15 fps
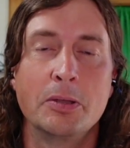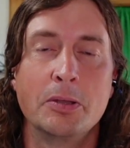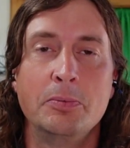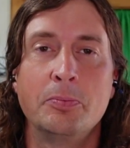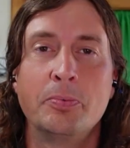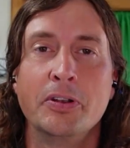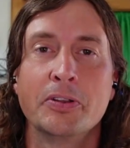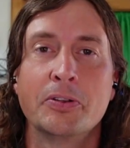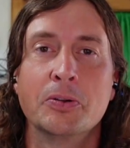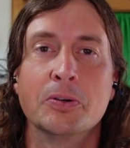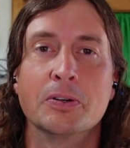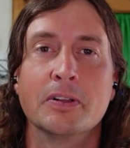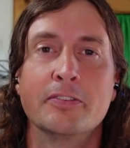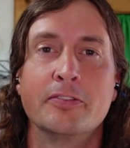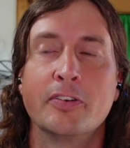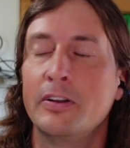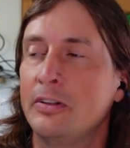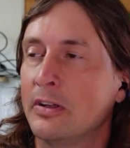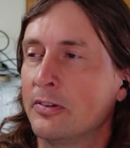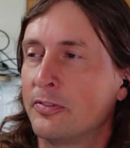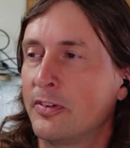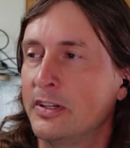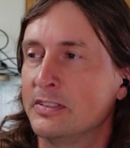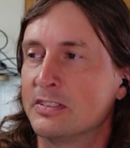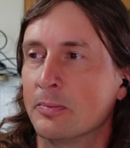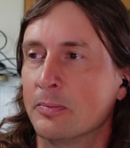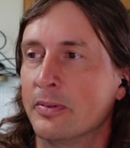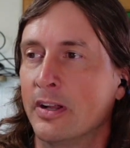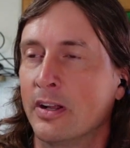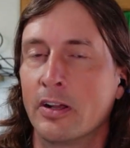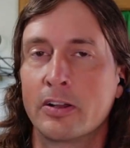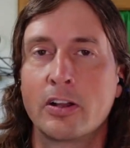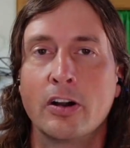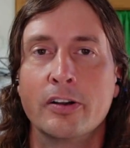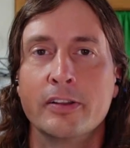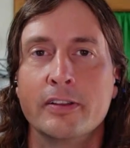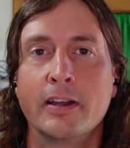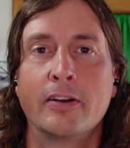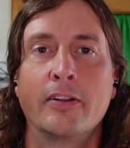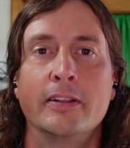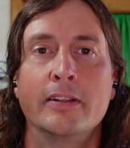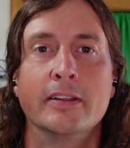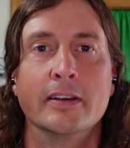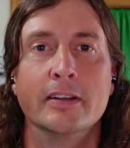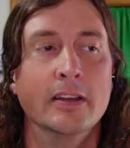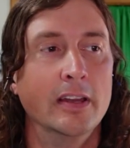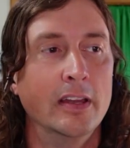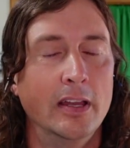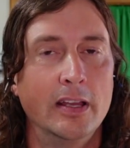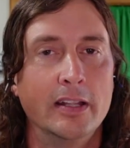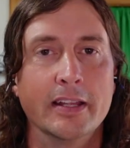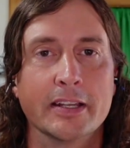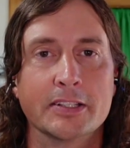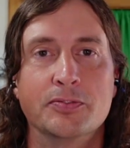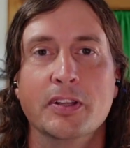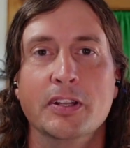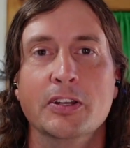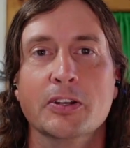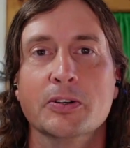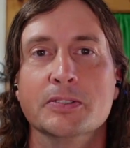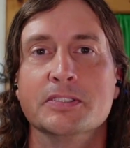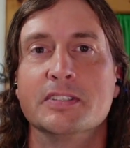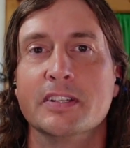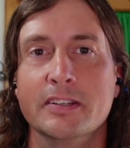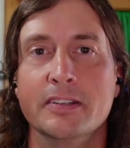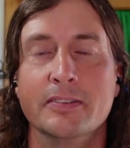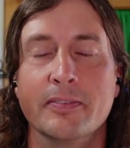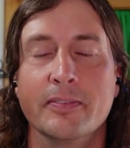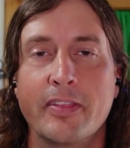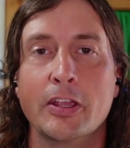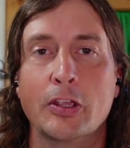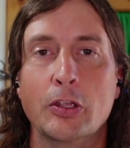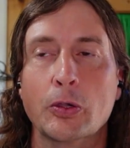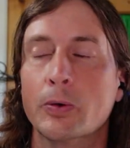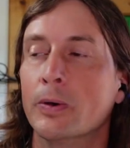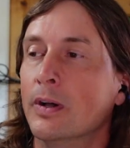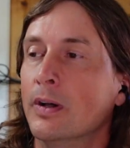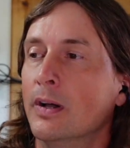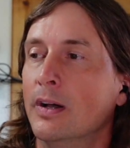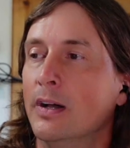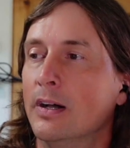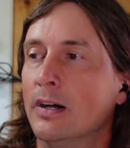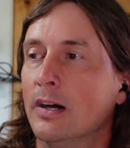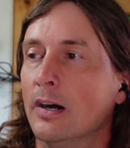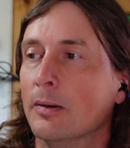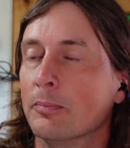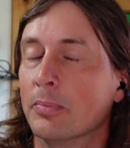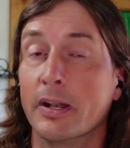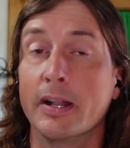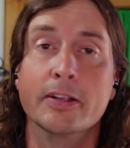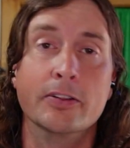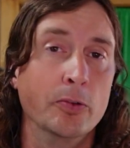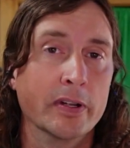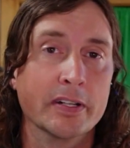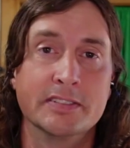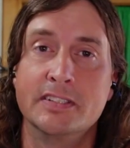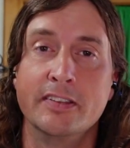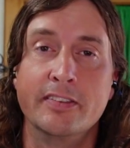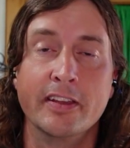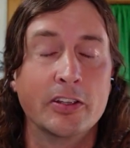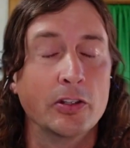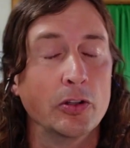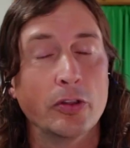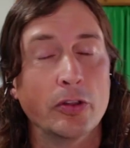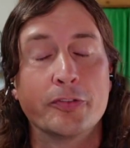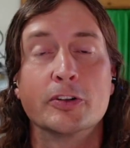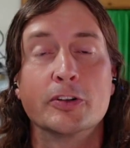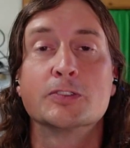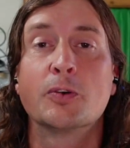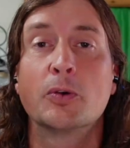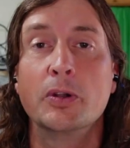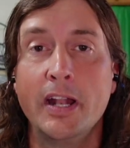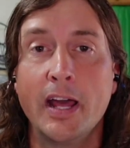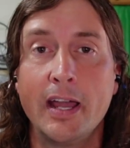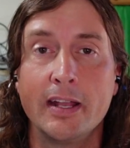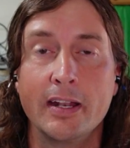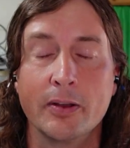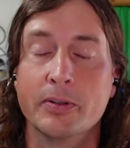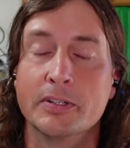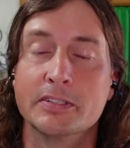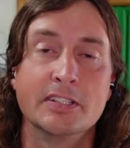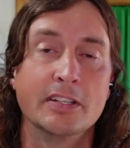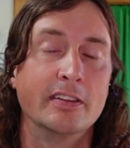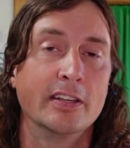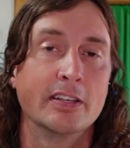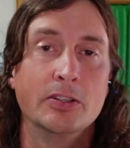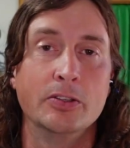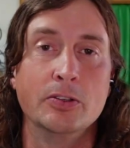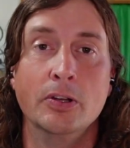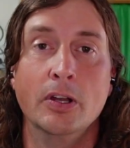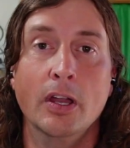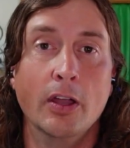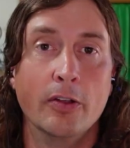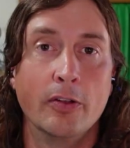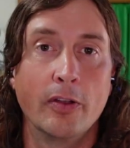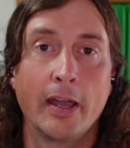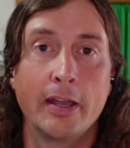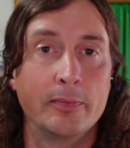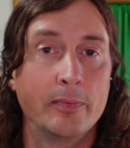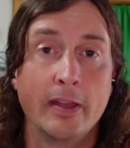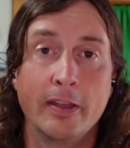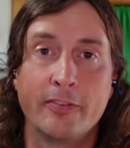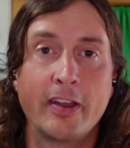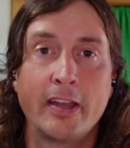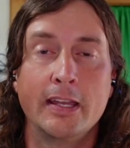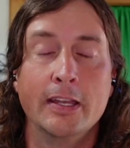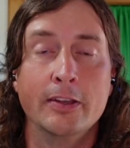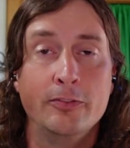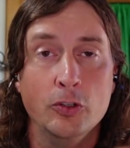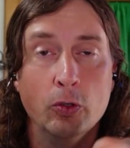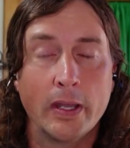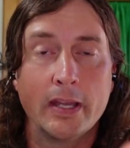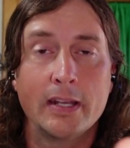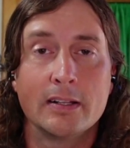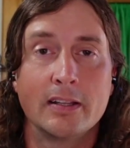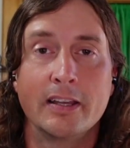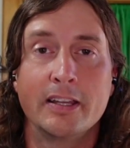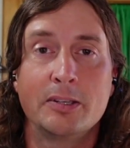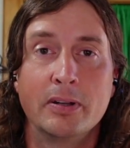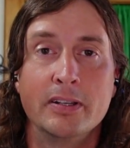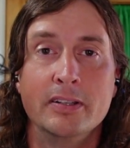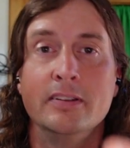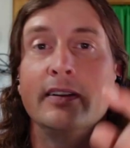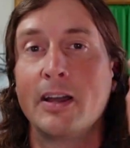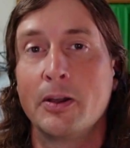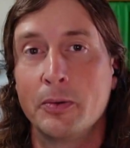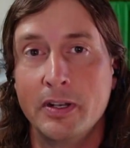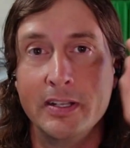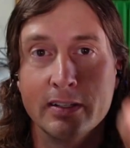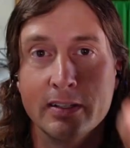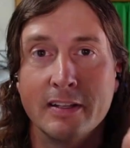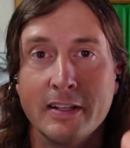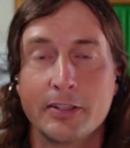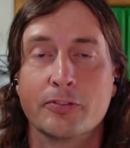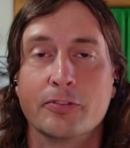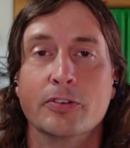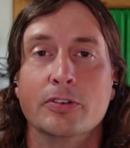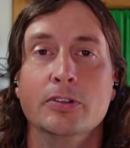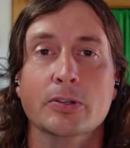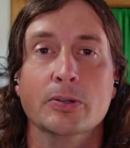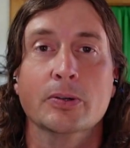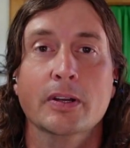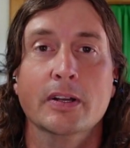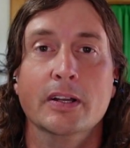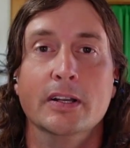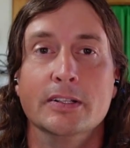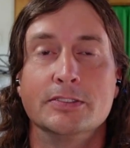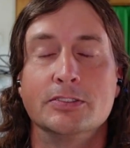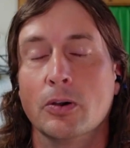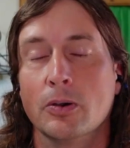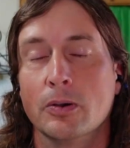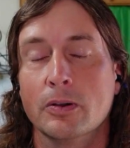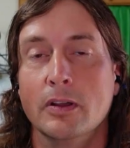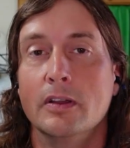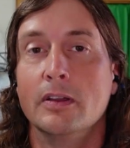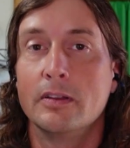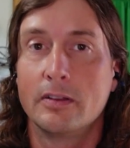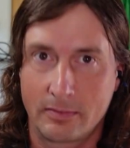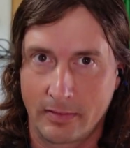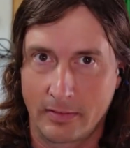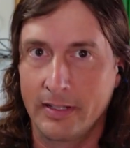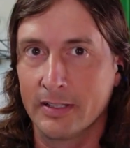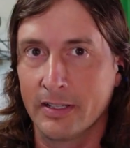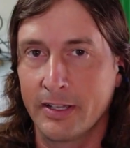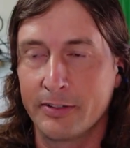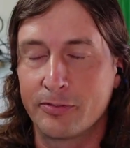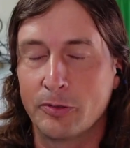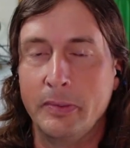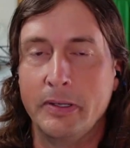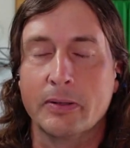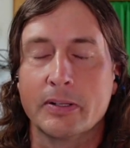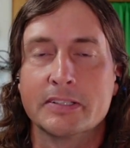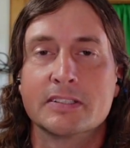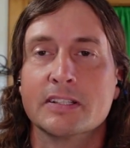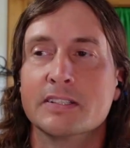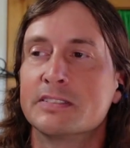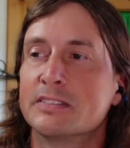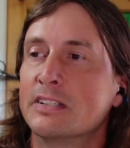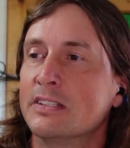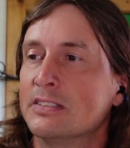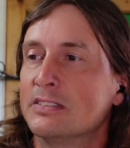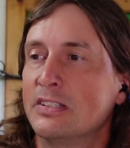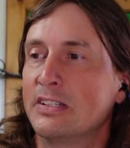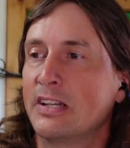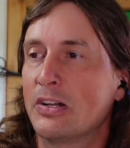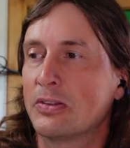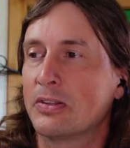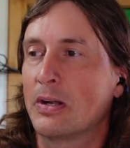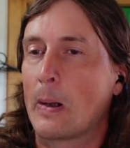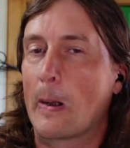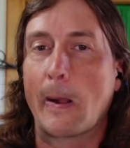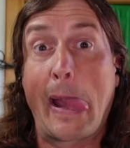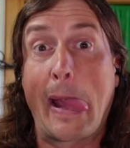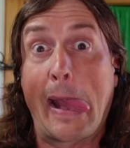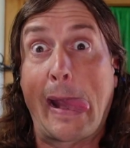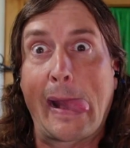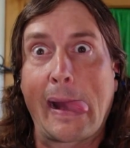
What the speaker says: it might be pretty cool. I'll find something out. I'll call you out on the next video and say thank you. But I do want to say thank you to the first 49. I want to say thank you. If you had a like button, I would hit like for you. So hit like for me. Let's get this thing out there.